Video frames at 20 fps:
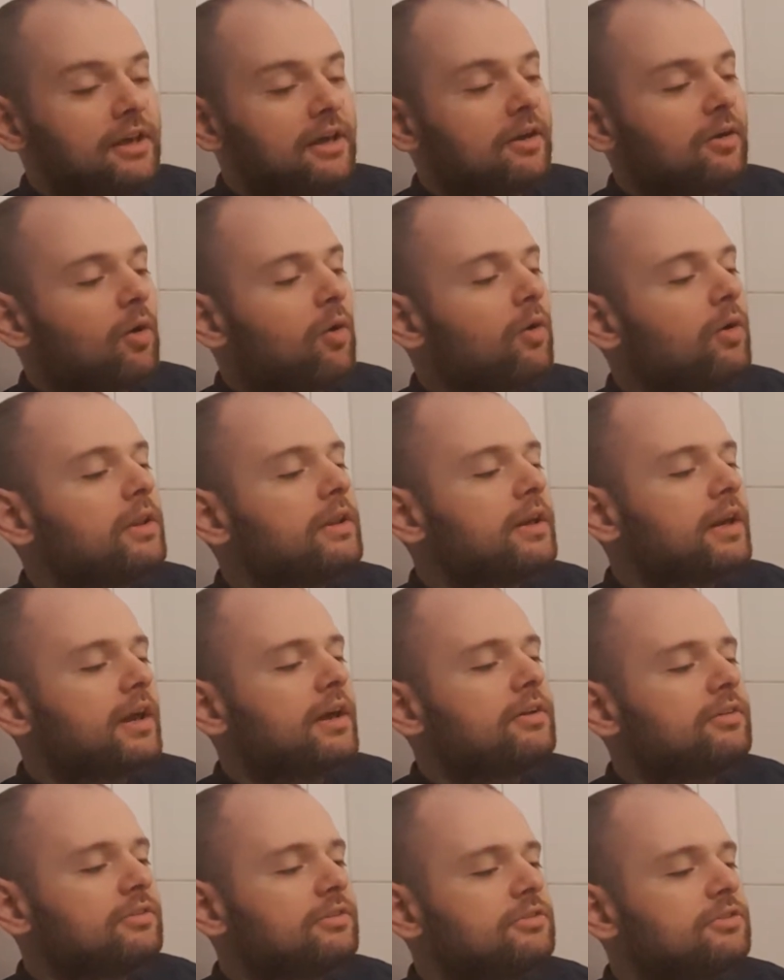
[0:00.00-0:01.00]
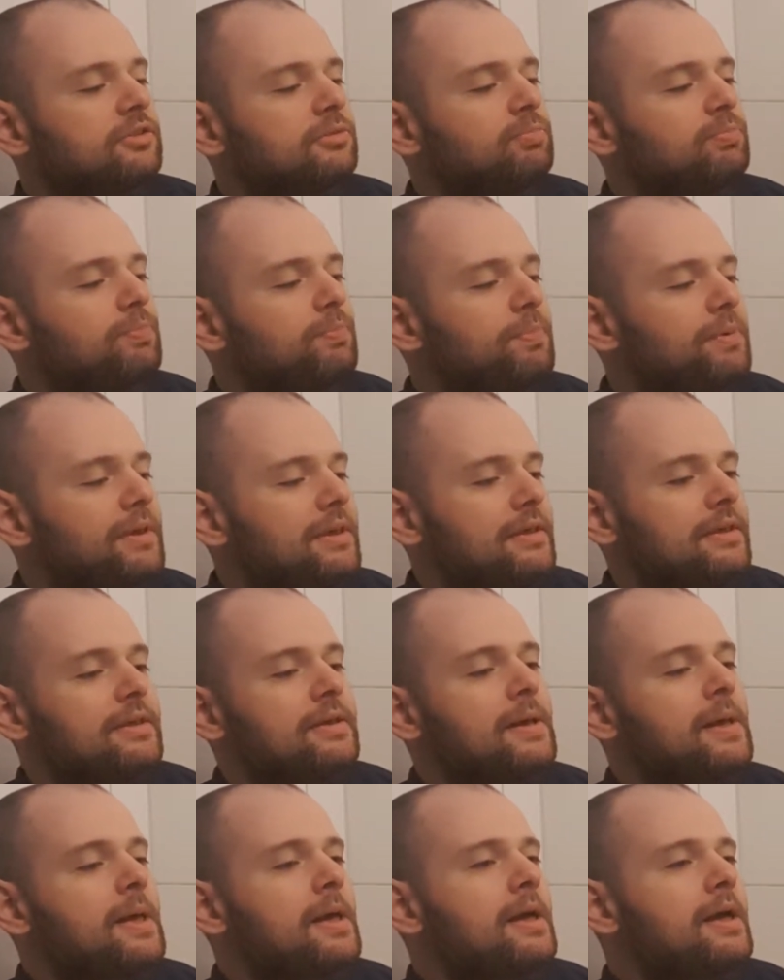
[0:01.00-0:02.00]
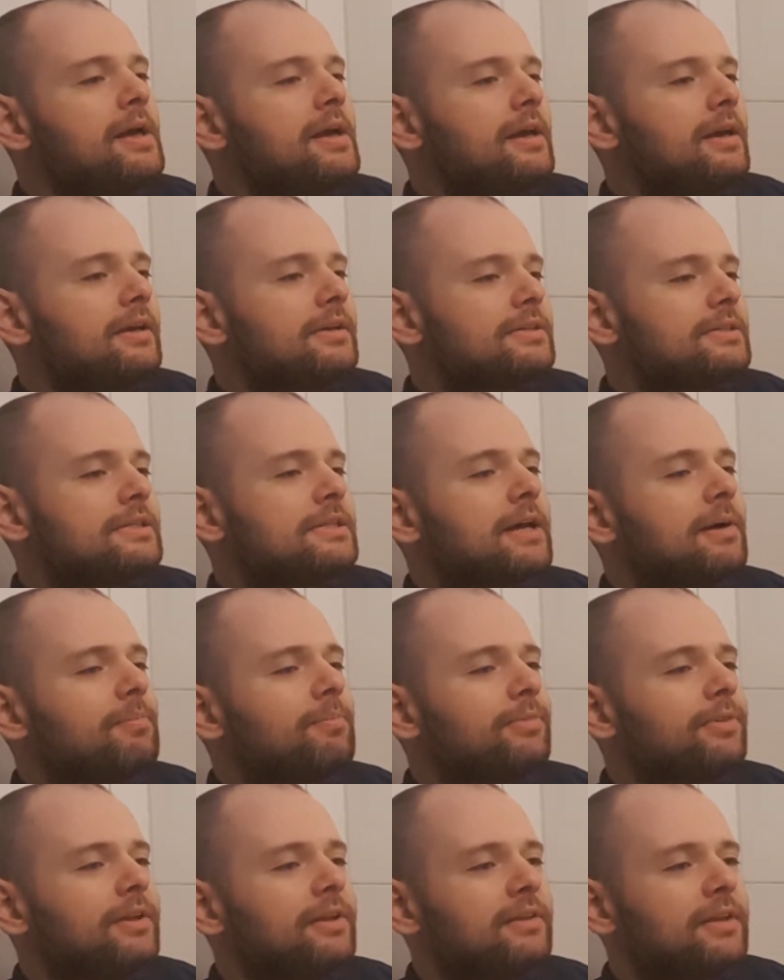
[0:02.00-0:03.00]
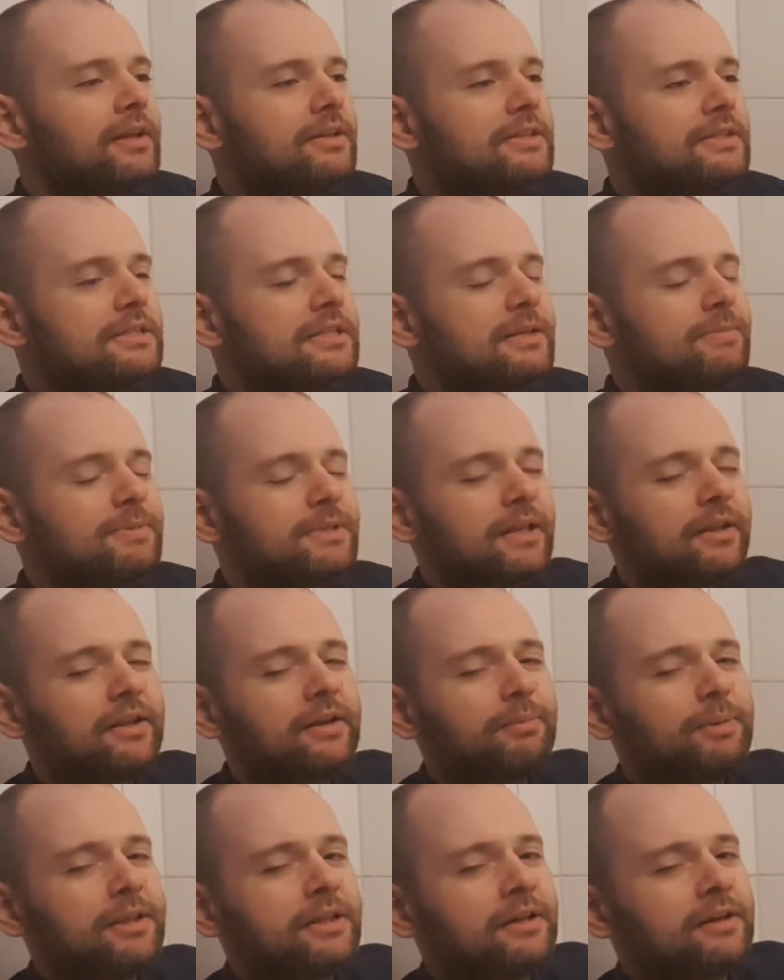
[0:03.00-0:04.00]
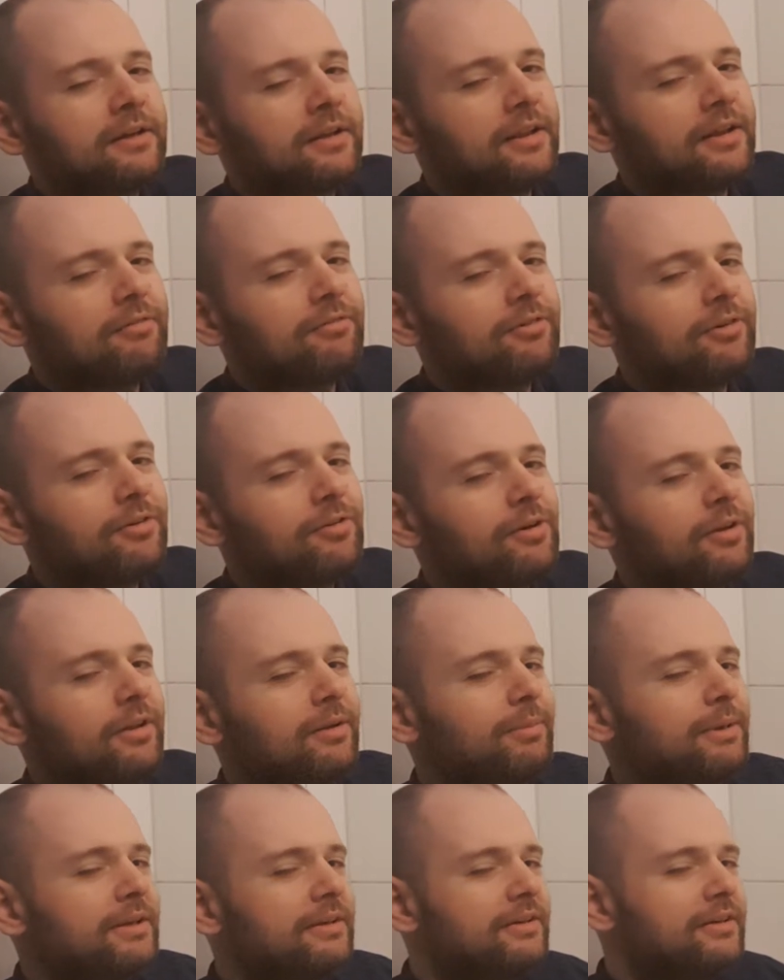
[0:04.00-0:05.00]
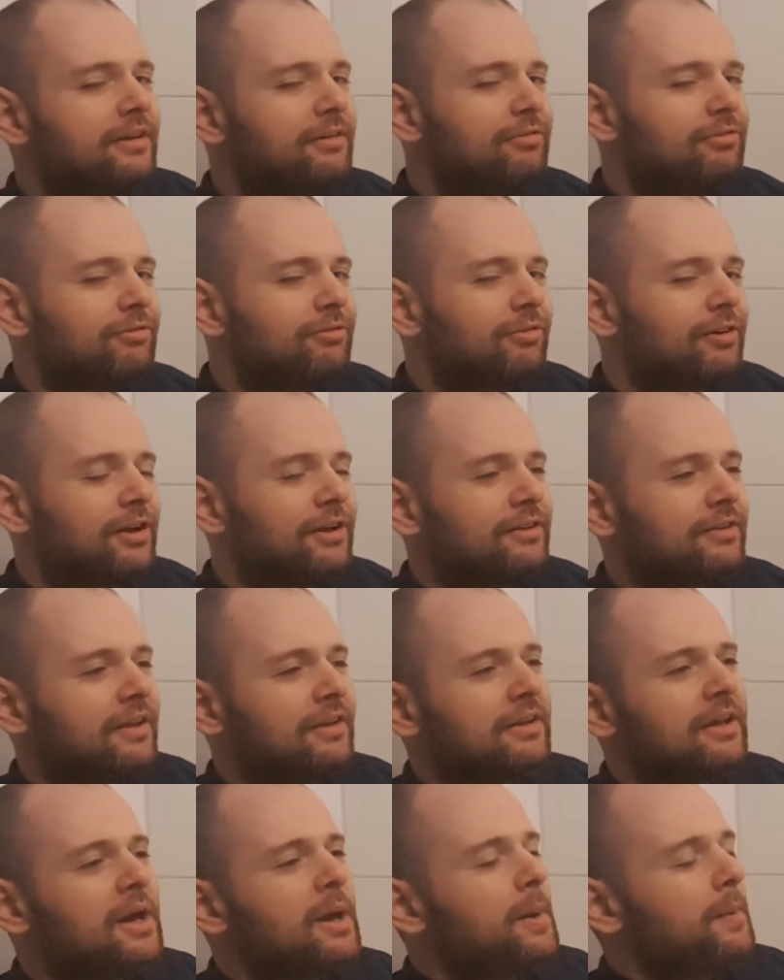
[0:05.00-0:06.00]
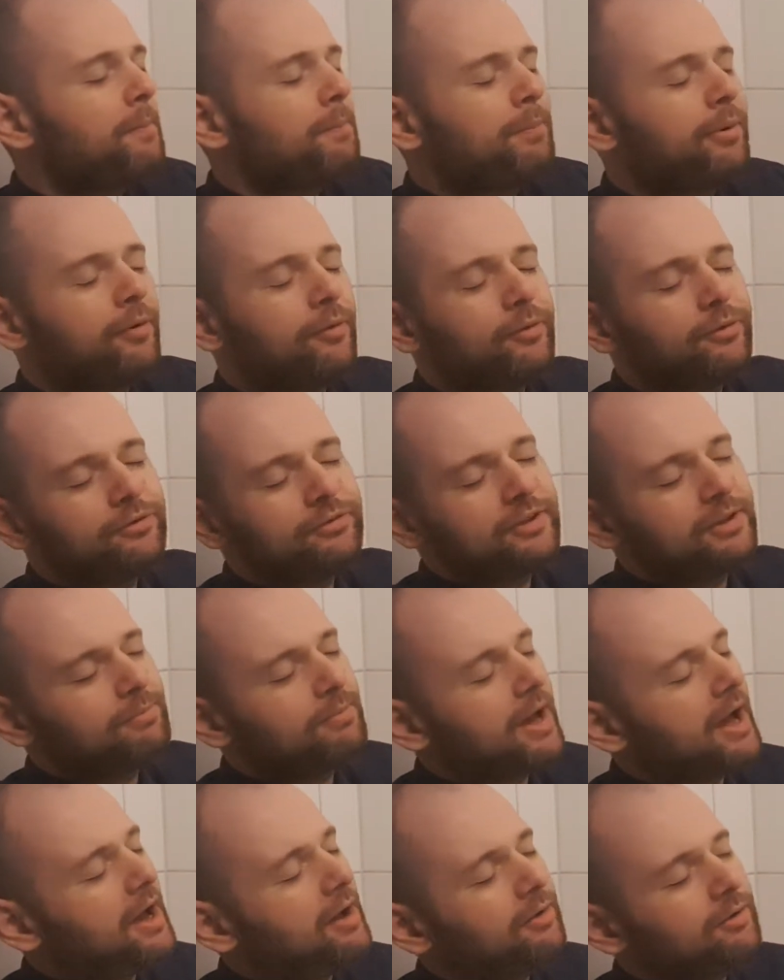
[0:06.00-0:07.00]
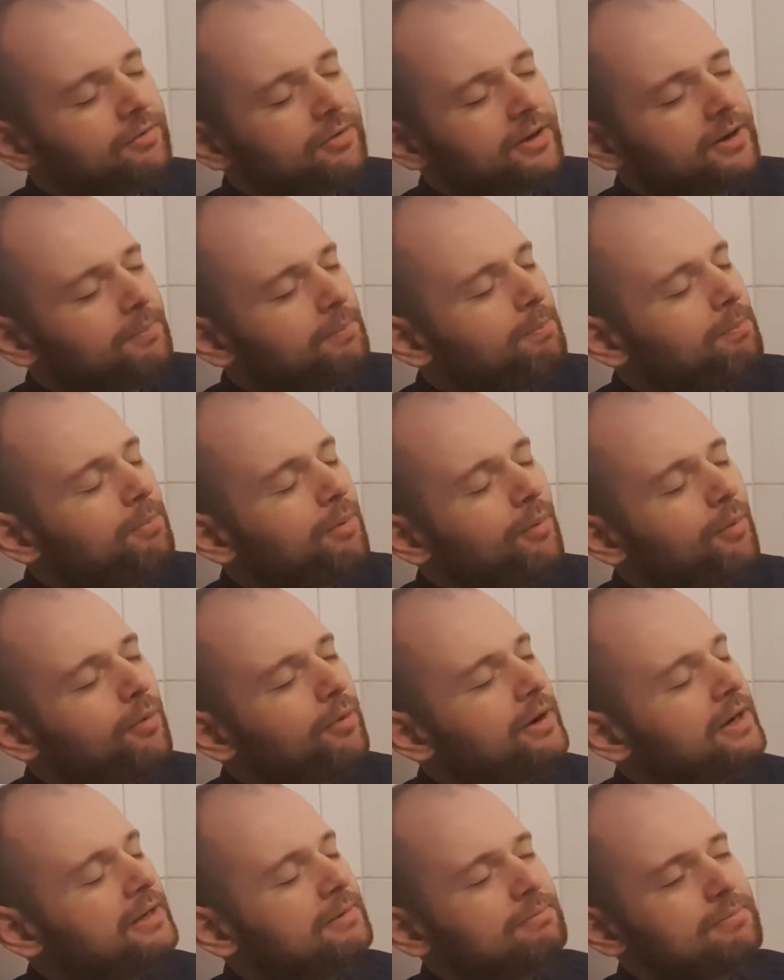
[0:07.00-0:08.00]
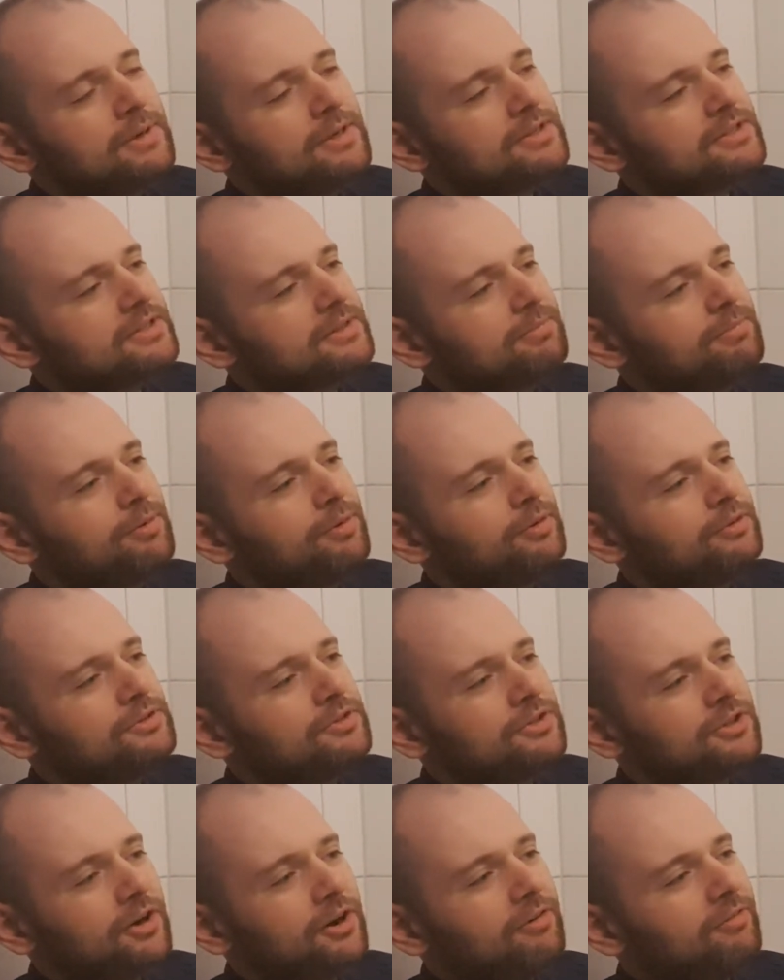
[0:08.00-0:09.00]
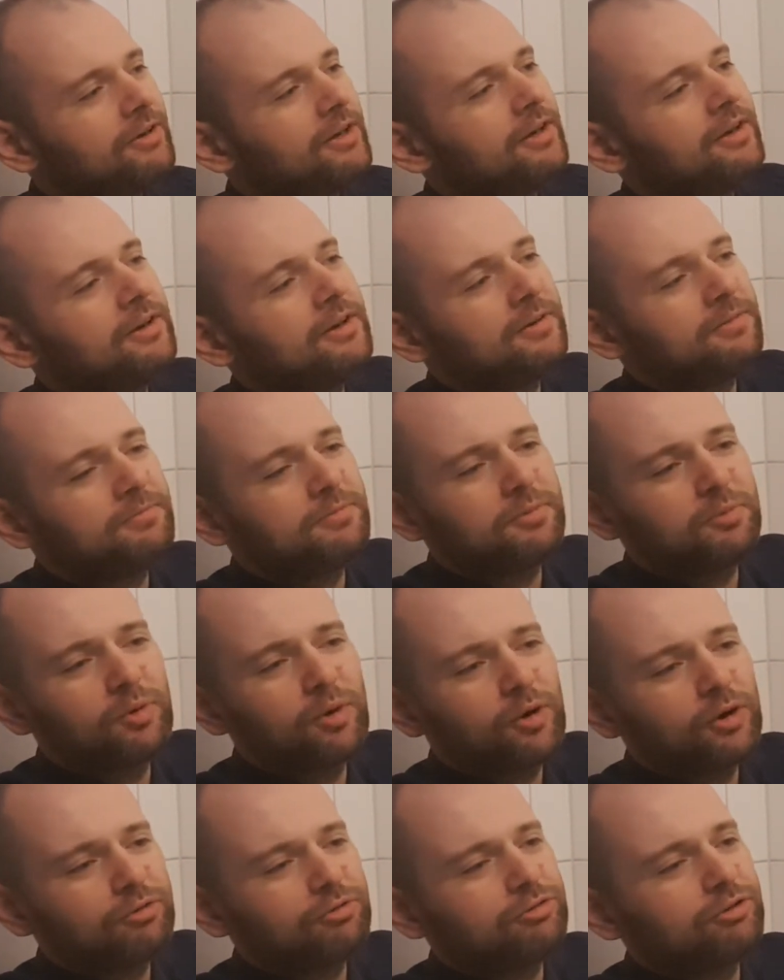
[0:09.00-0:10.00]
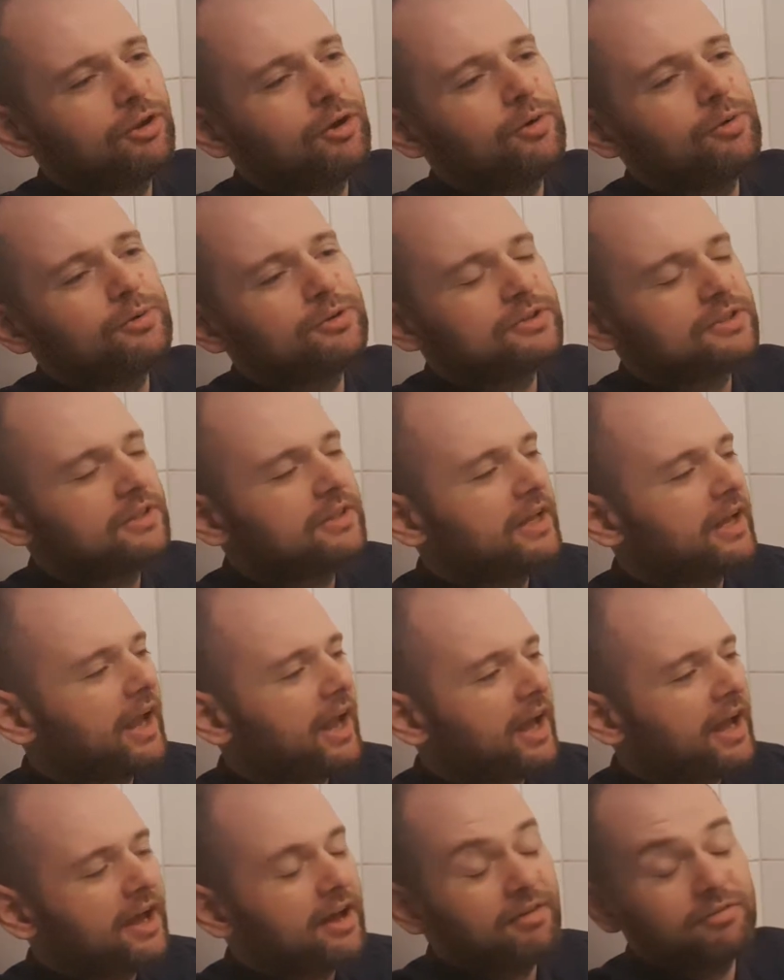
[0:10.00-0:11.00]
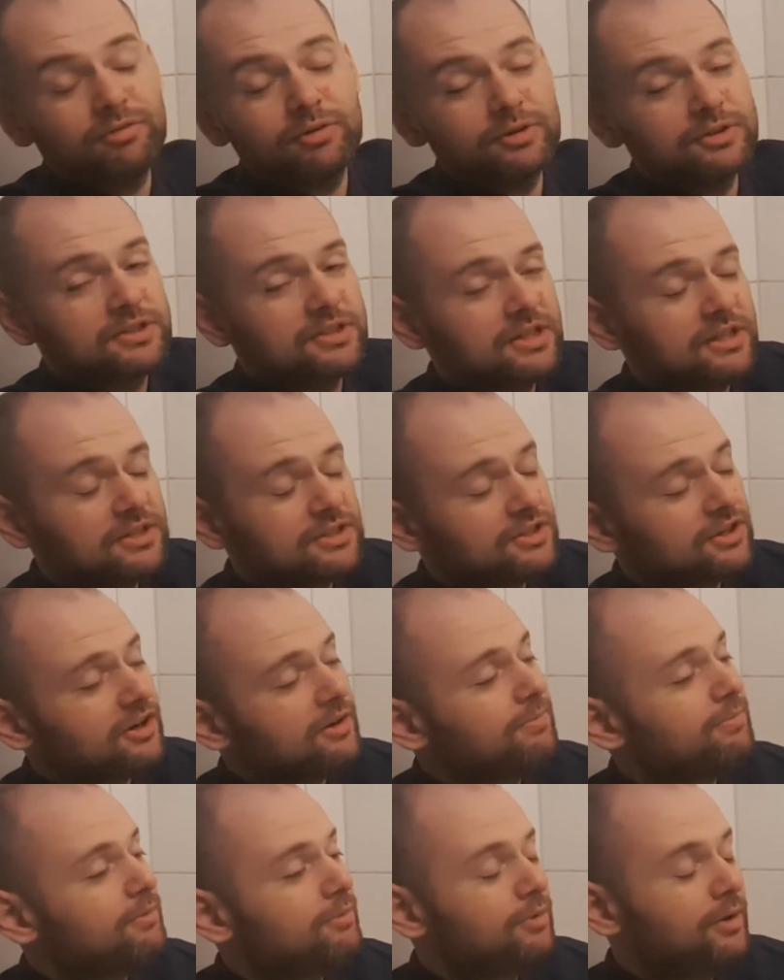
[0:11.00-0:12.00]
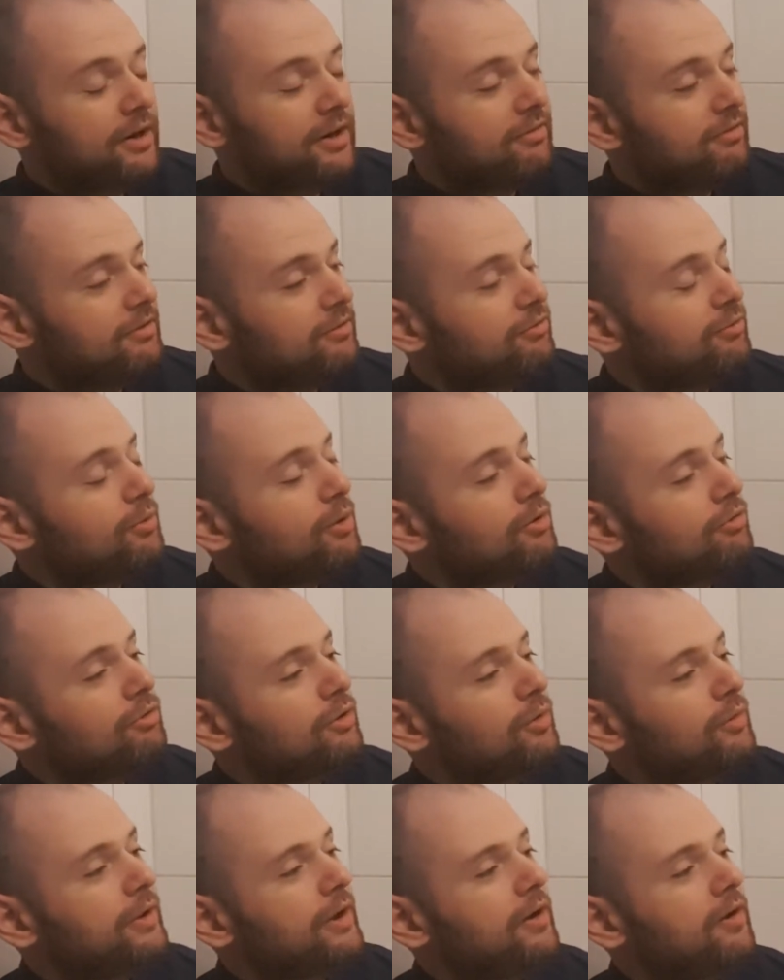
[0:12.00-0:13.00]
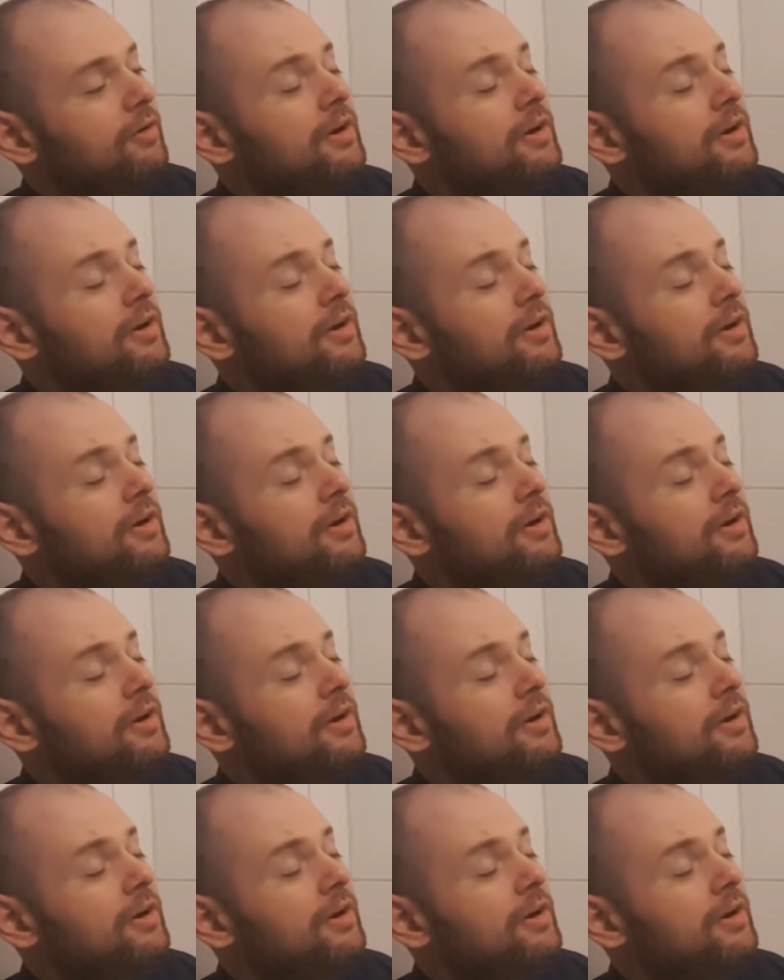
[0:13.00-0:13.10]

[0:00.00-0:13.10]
Like, all it has to be is something that seems a little bit clever or a little bit different, that pulls them out of their boring, miserable Java workflows that they have, or C# or whatever workflow they